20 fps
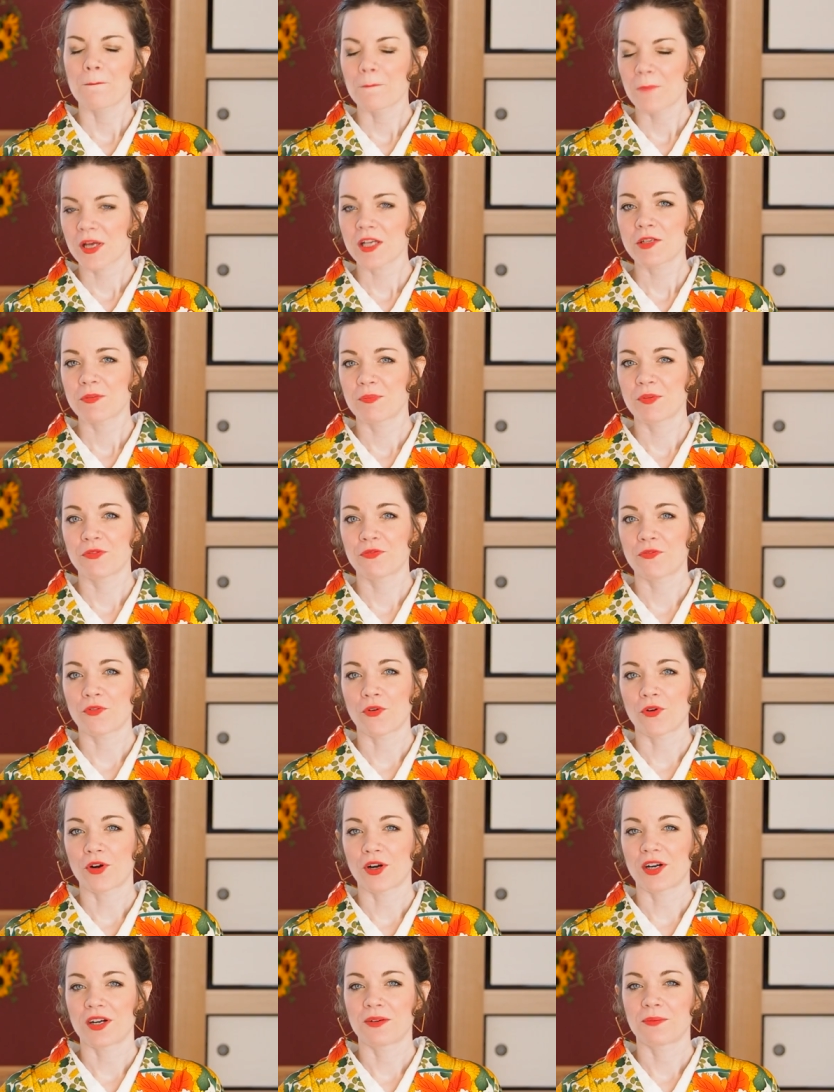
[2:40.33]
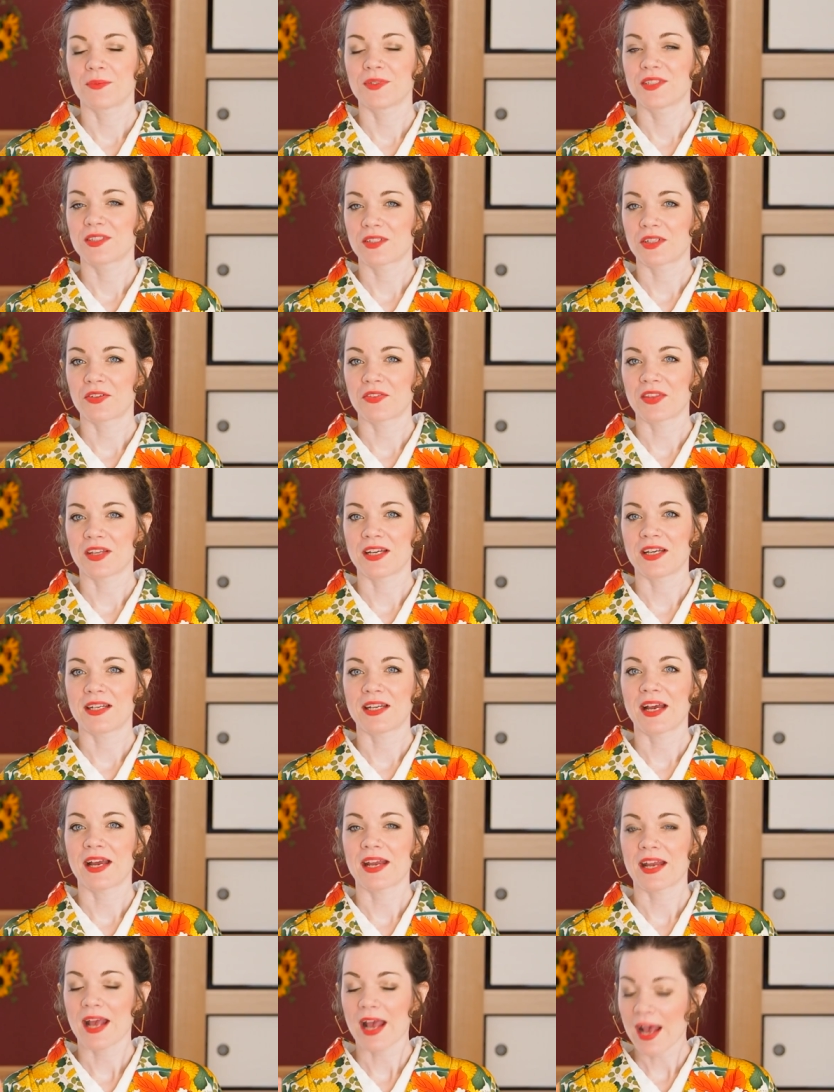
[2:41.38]
But before we start that,
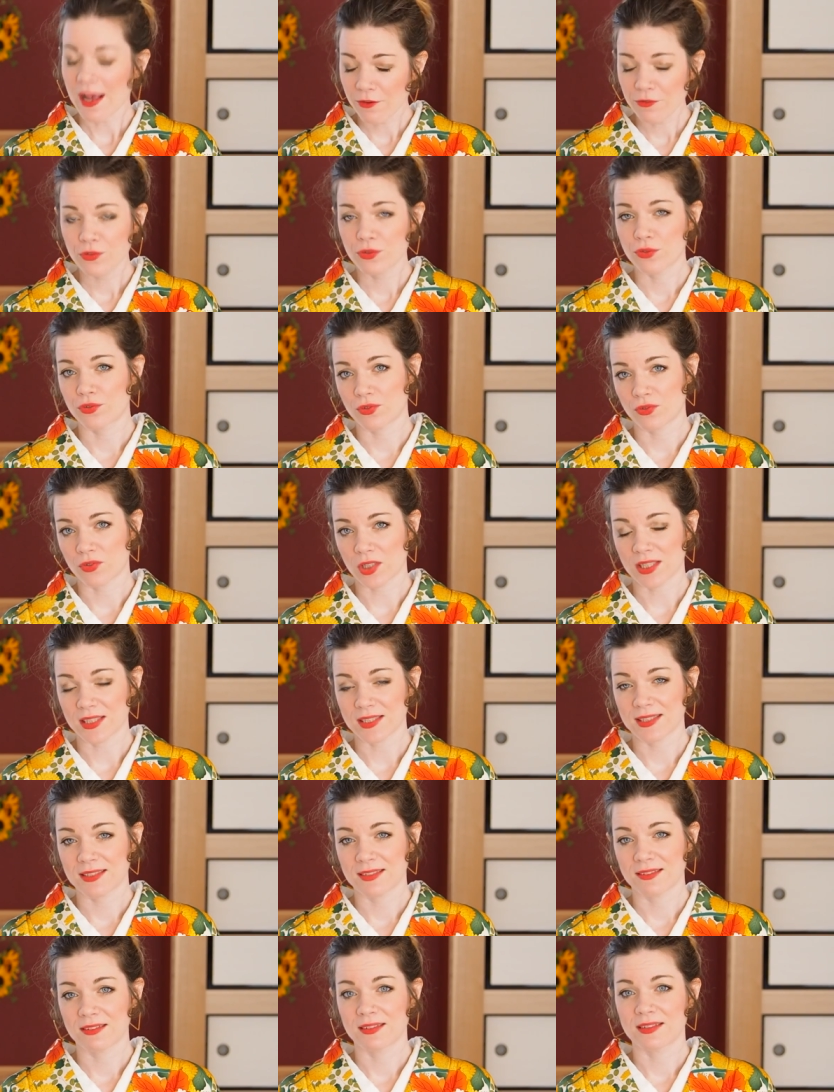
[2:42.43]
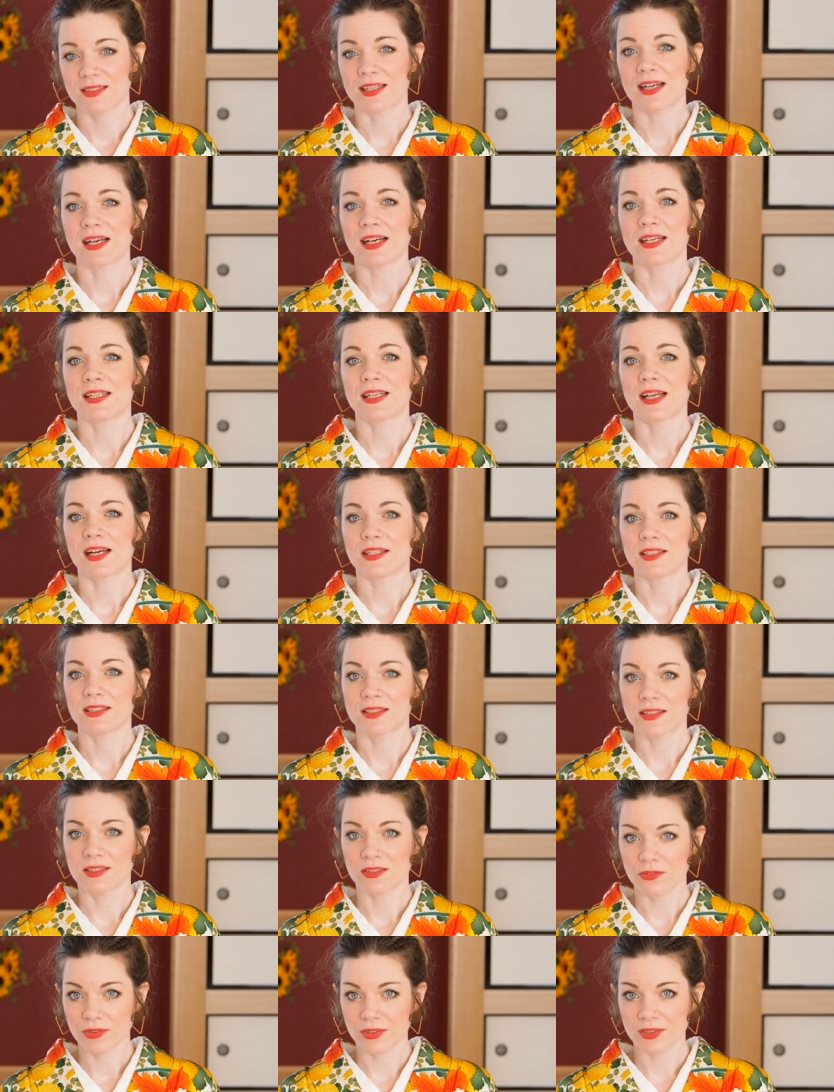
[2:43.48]
I have to stress that I
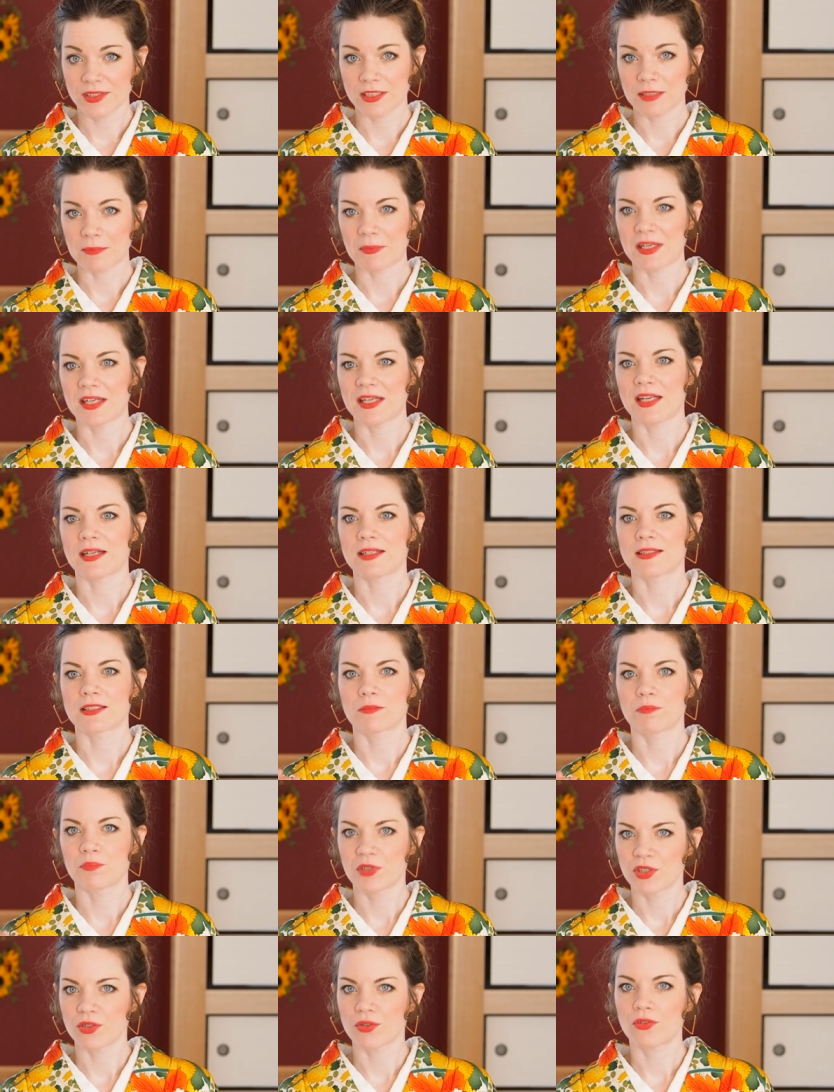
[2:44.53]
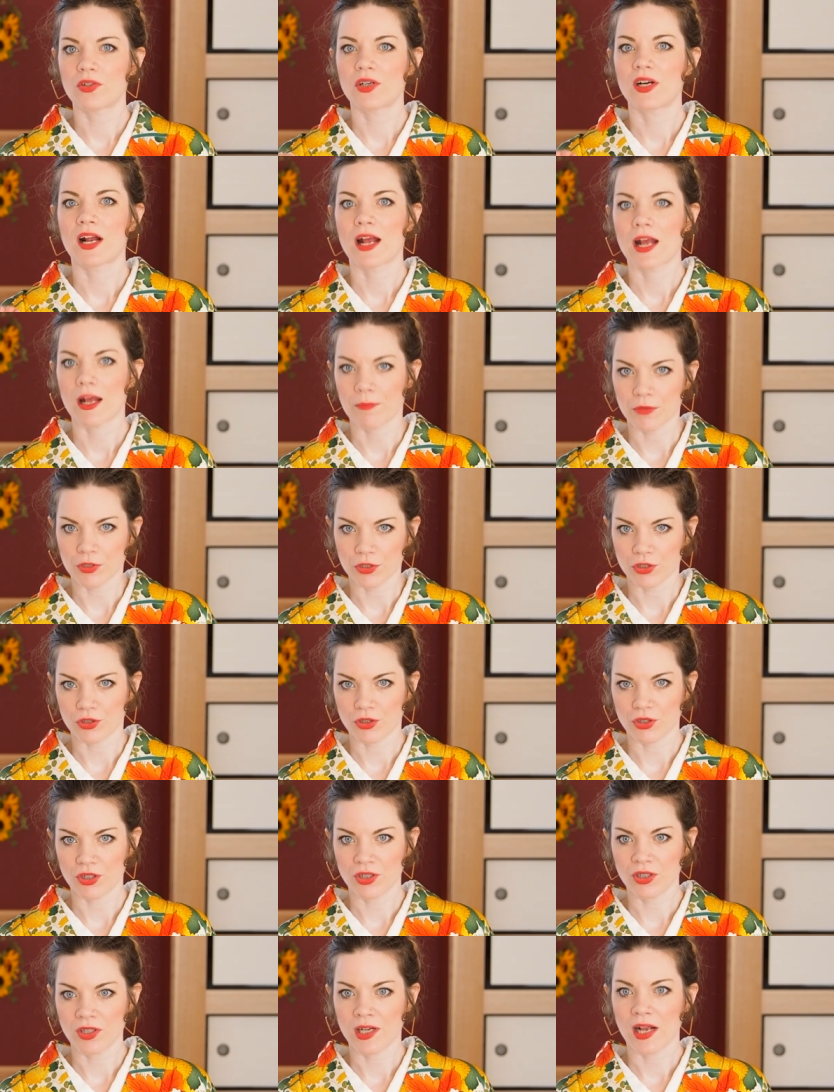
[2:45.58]
still see me as a pure
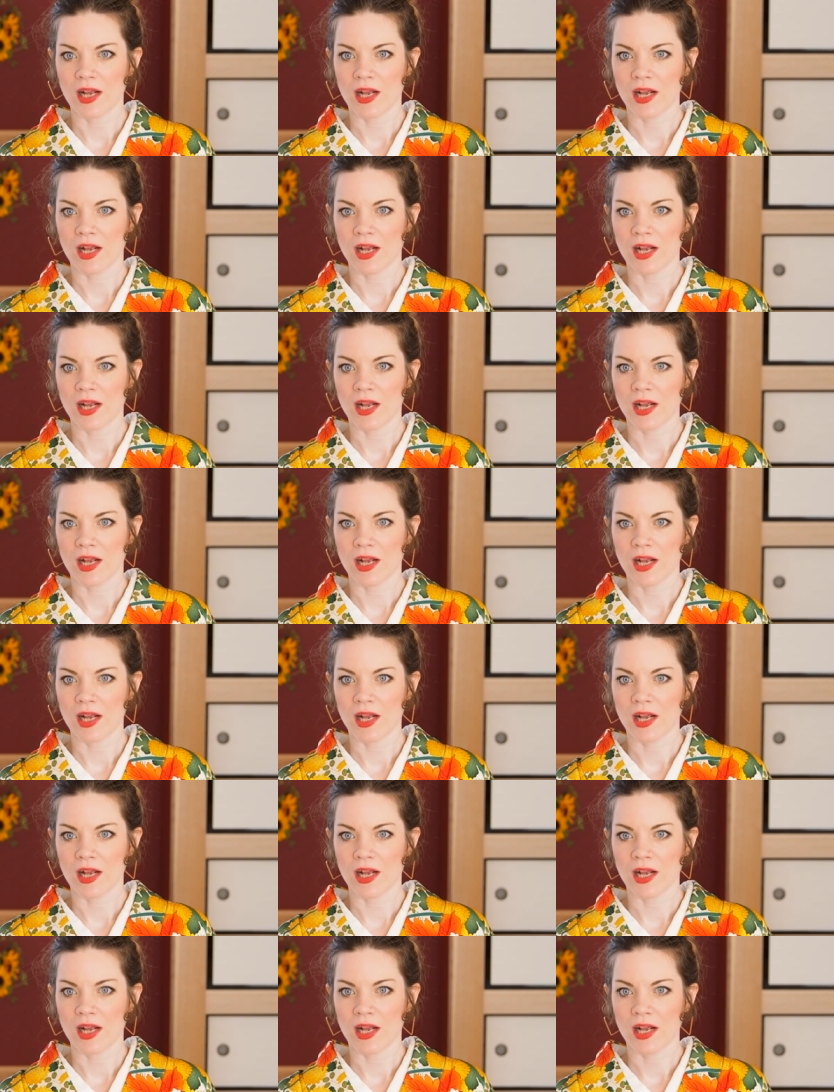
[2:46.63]
amateur.